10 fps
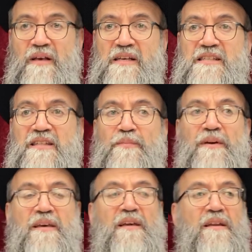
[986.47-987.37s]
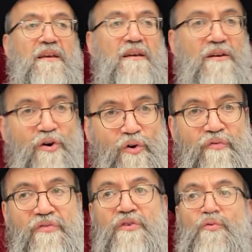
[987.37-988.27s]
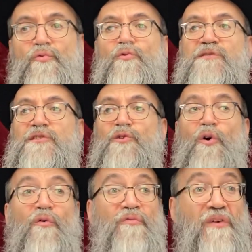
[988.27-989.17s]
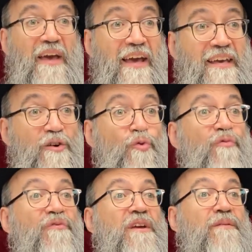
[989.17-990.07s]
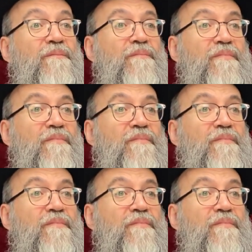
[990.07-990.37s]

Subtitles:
is the beginning of the rules of Eruvin.